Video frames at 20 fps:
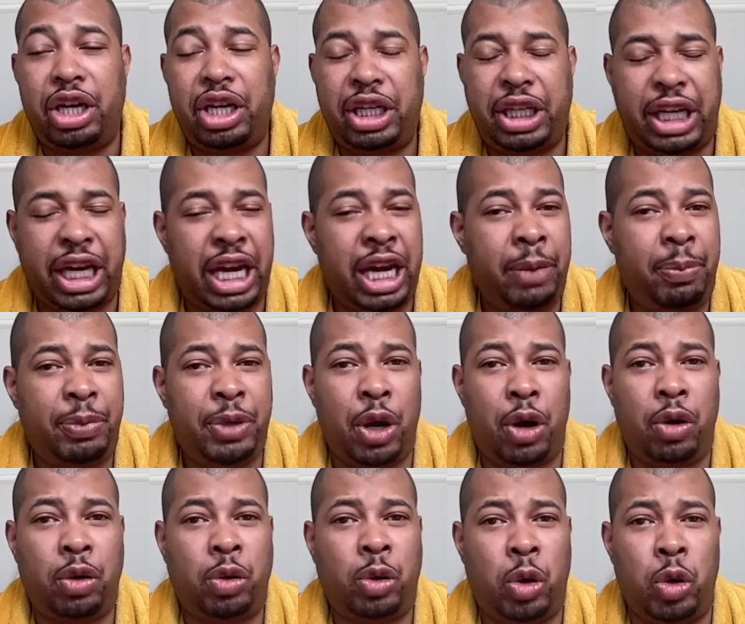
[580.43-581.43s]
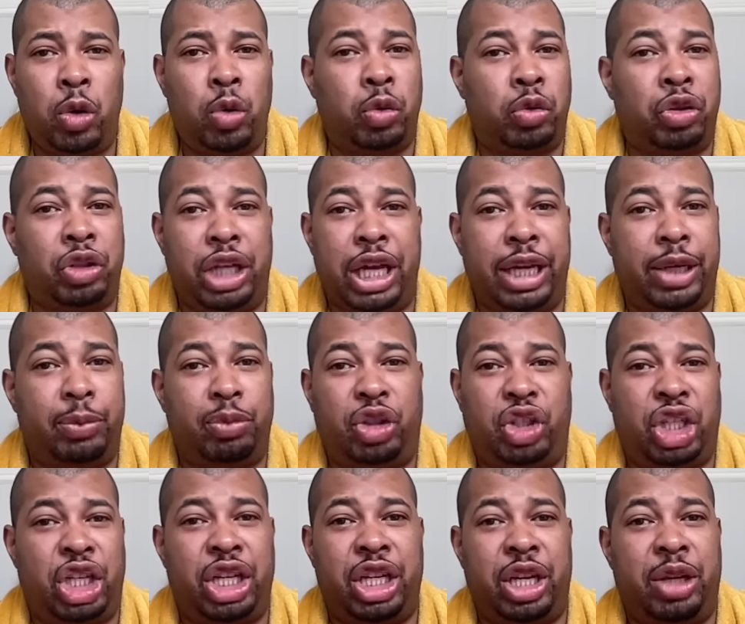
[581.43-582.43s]
Keep your coot and let him
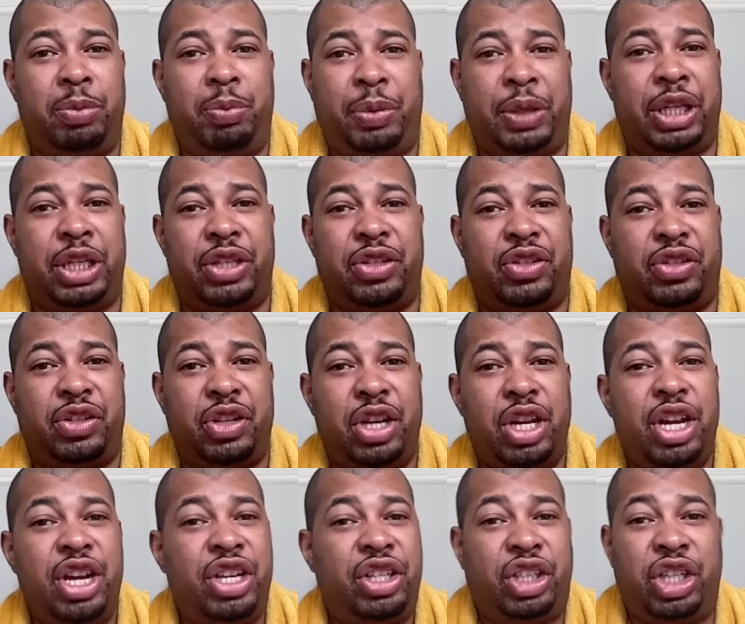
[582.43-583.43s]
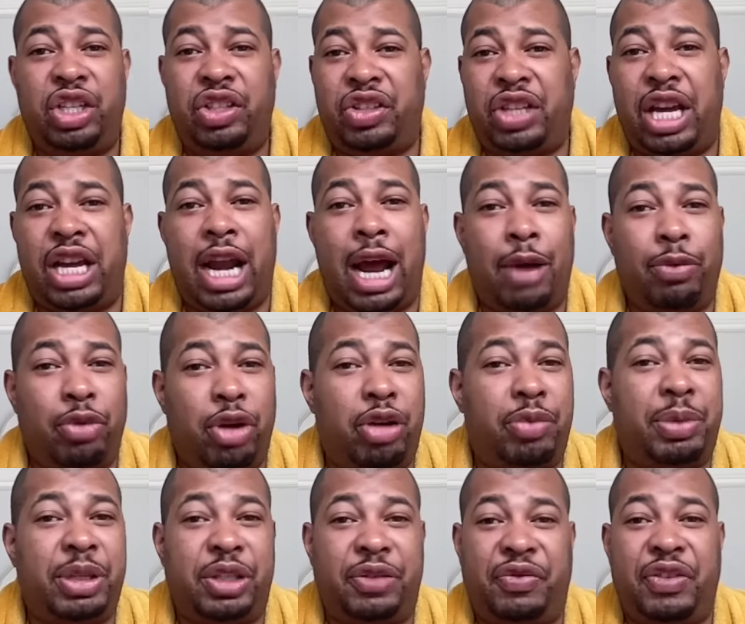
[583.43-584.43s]
cheat in peace. She said, I
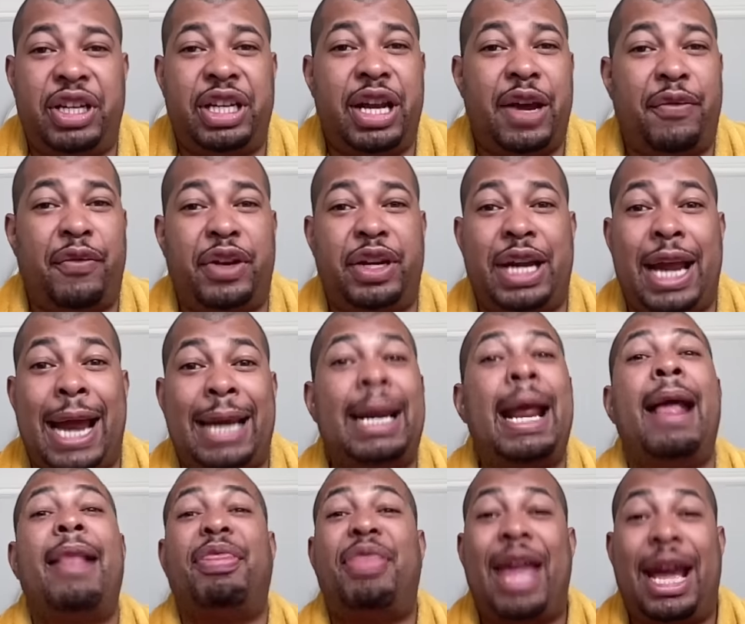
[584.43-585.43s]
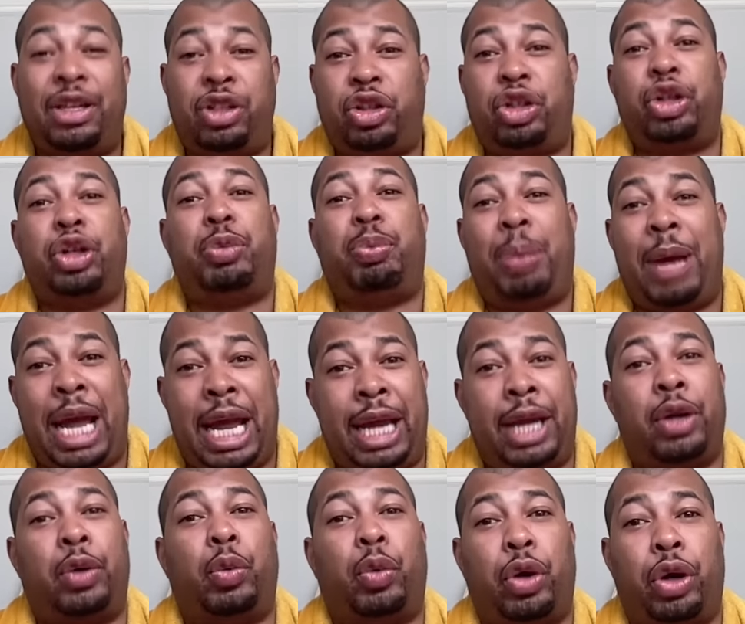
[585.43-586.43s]
rub his feet every night. That's good
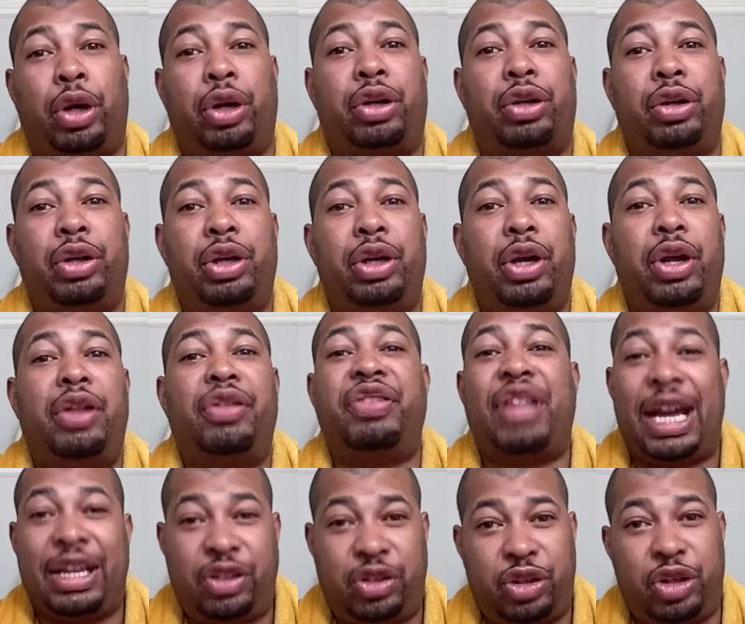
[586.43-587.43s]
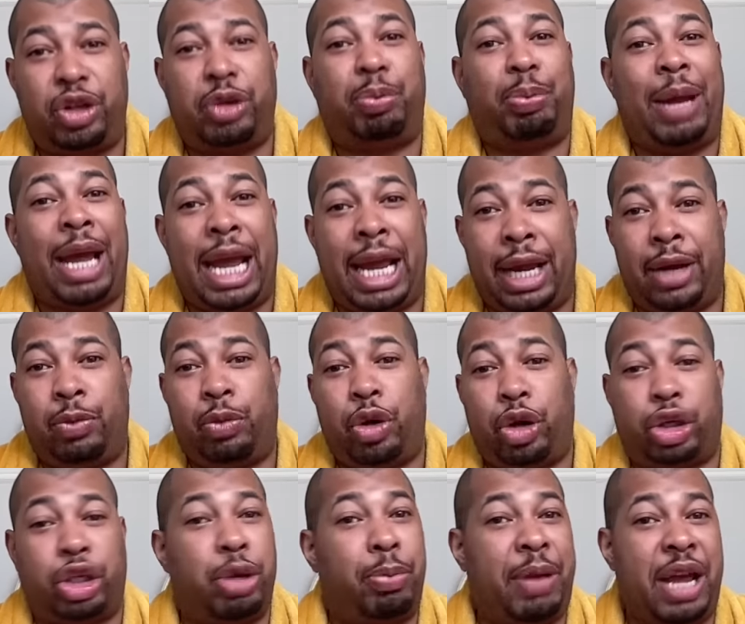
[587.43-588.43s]
paying work. That's good paying
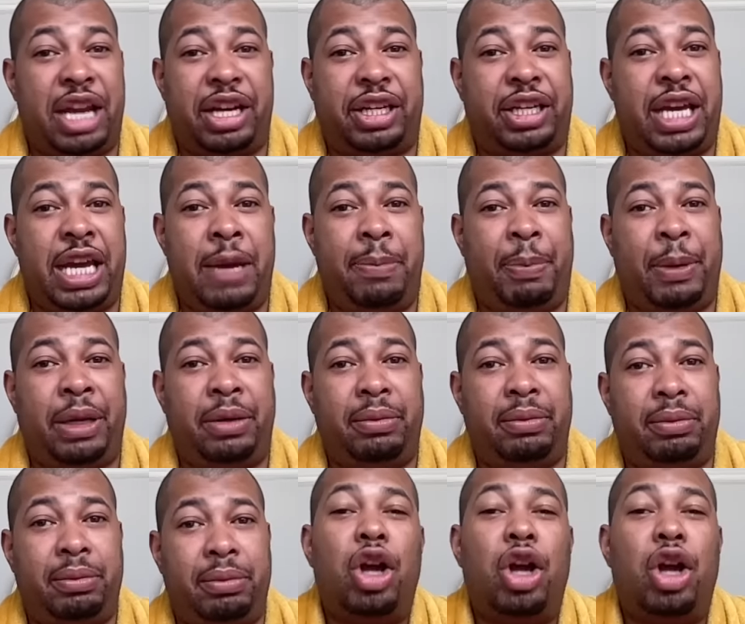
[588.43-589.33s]
work. You better keep it.